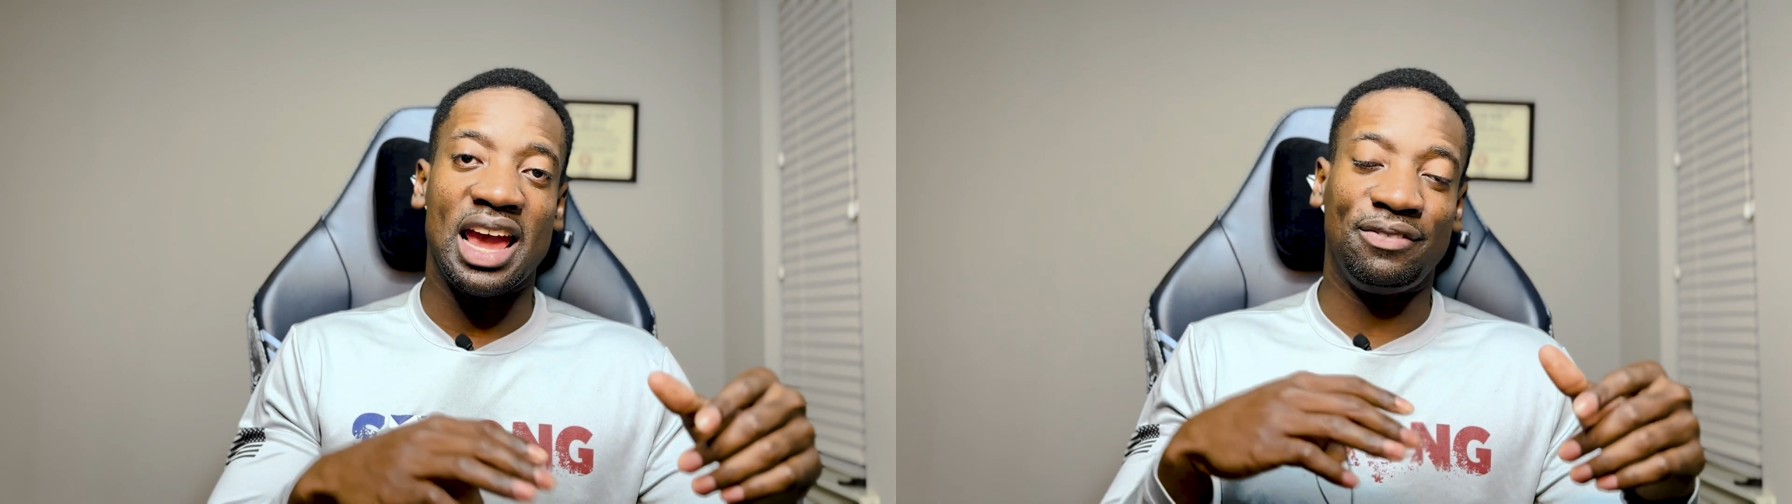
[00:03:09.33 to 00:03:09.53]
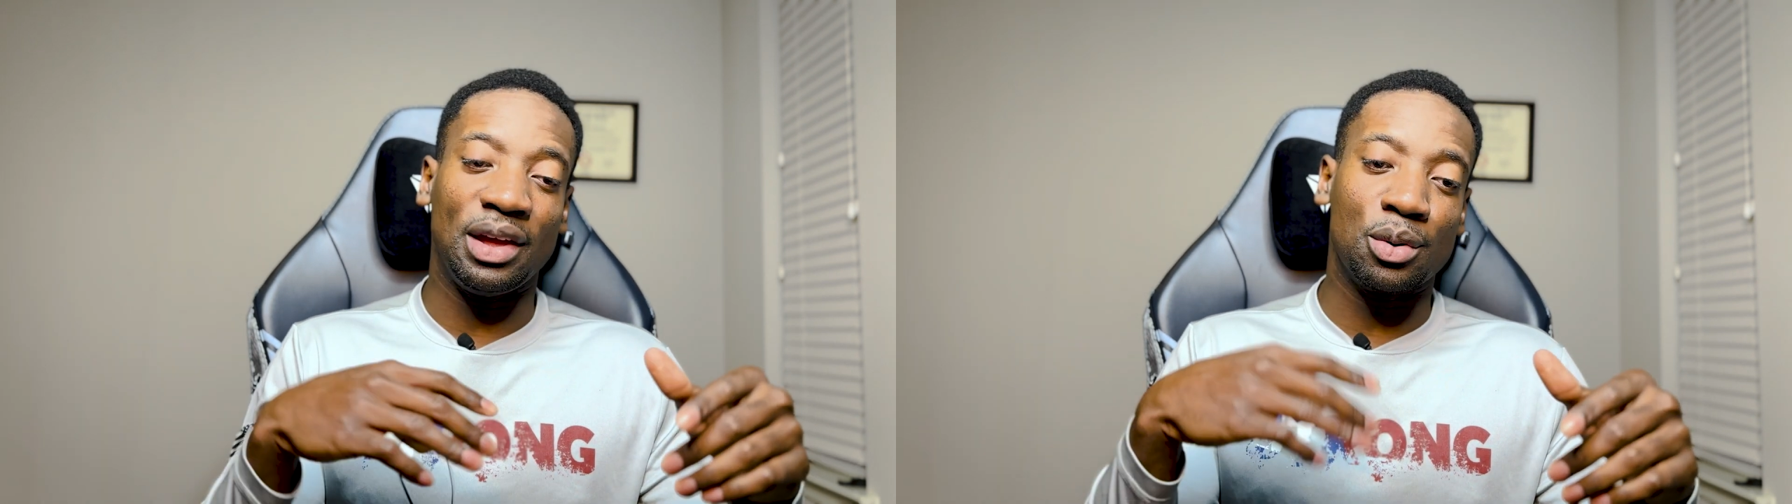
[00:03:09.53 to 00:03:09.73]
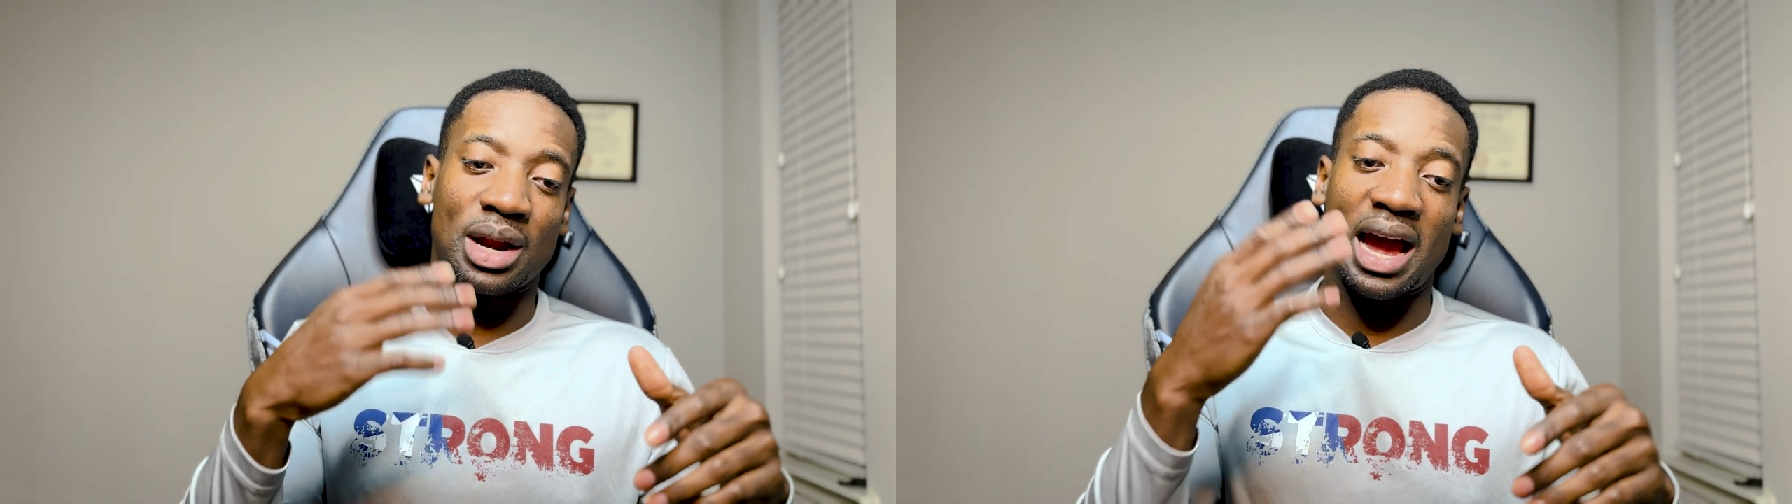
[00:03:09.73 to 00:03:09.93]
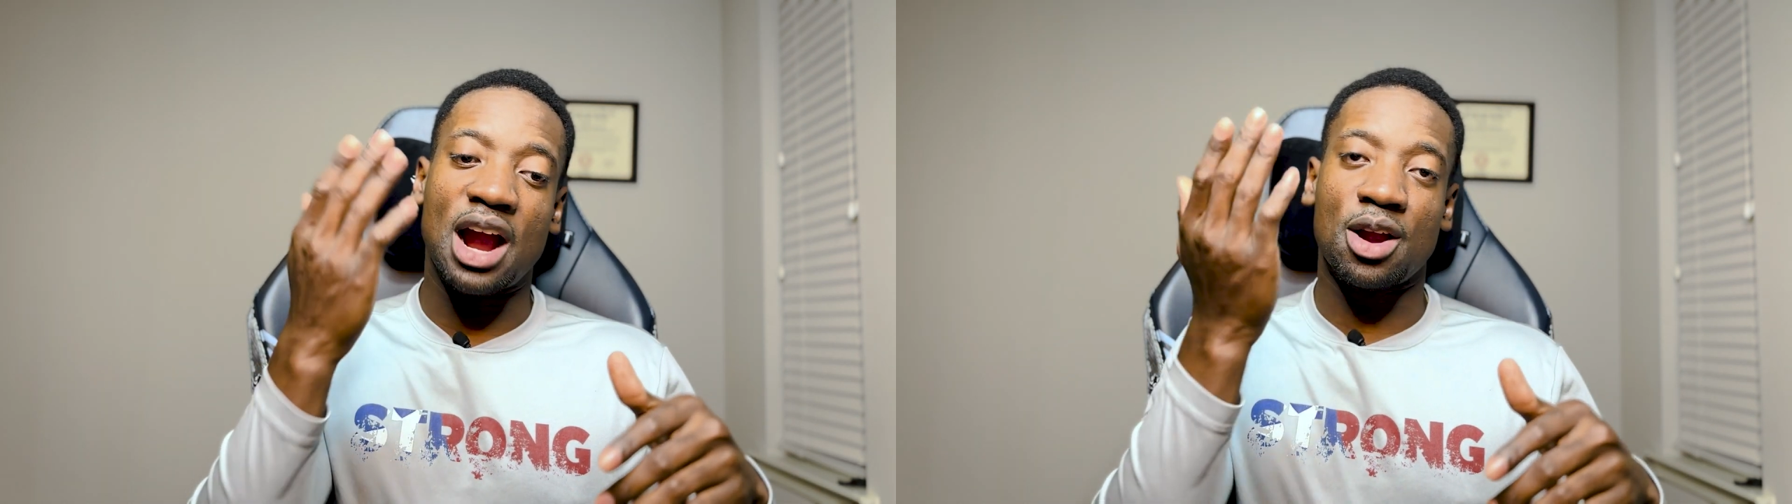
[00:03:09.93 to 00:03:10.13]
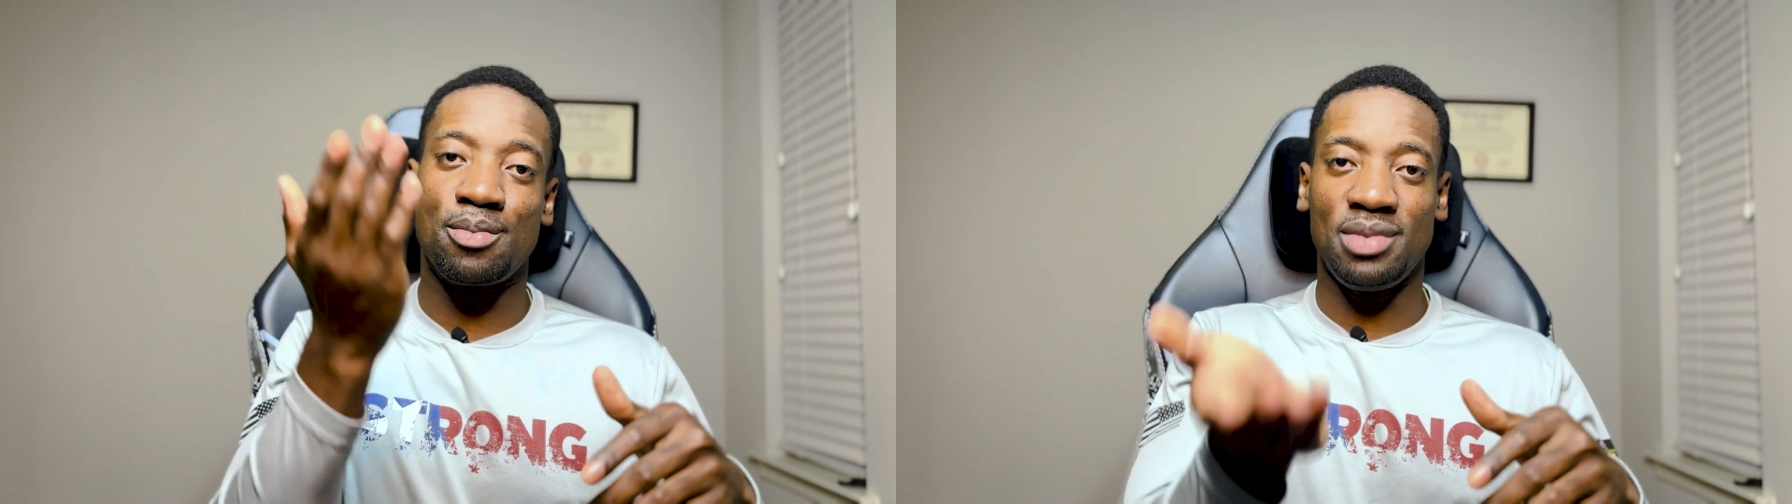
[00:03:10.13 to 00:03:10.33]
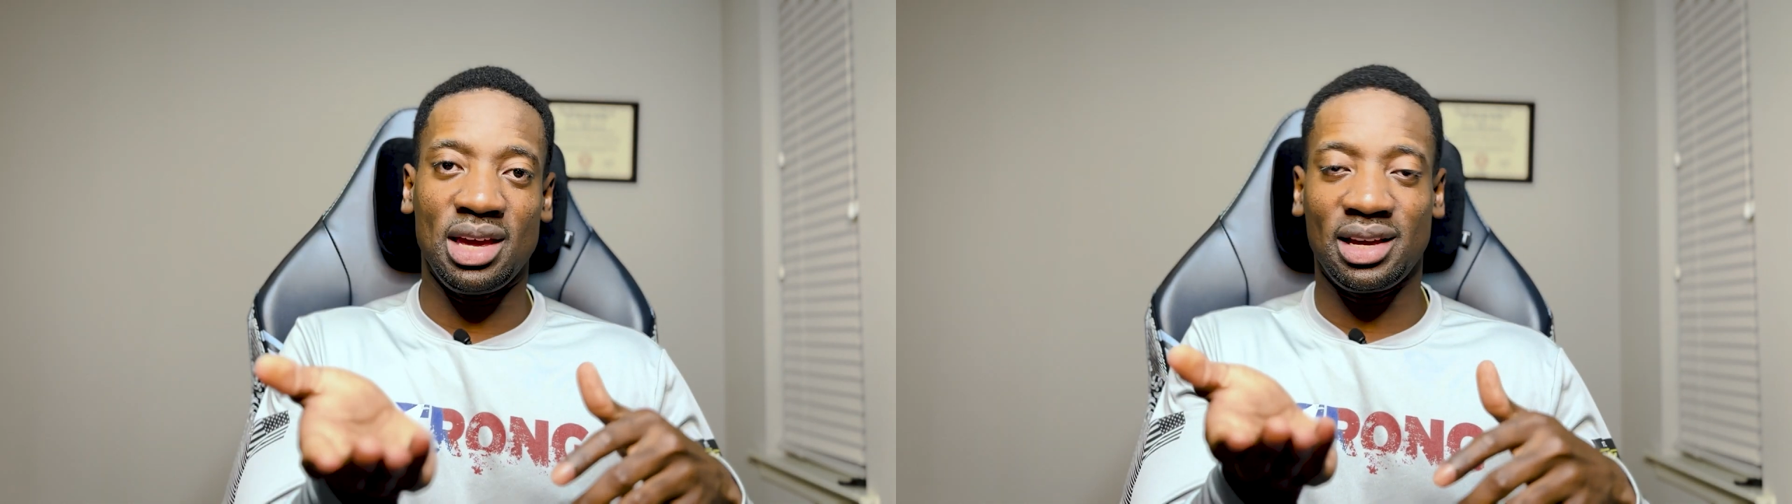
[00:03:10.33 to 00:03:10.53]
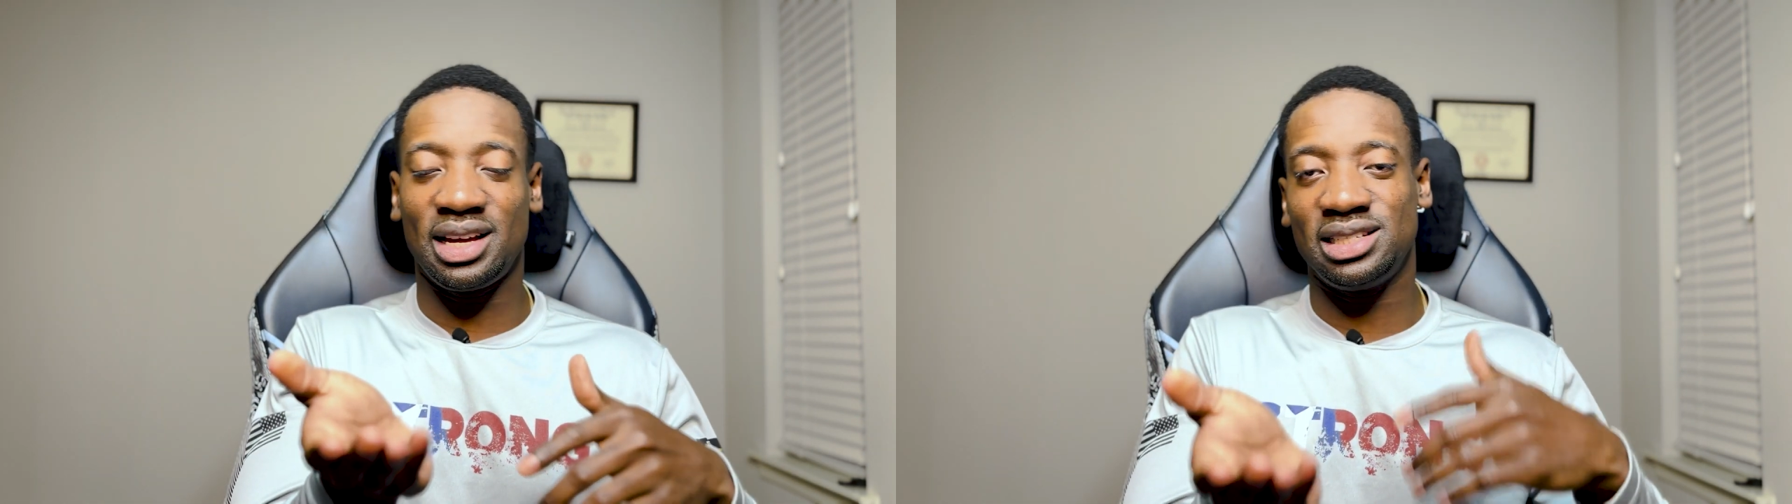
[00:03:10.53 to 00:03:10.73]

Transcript: if they were to hire me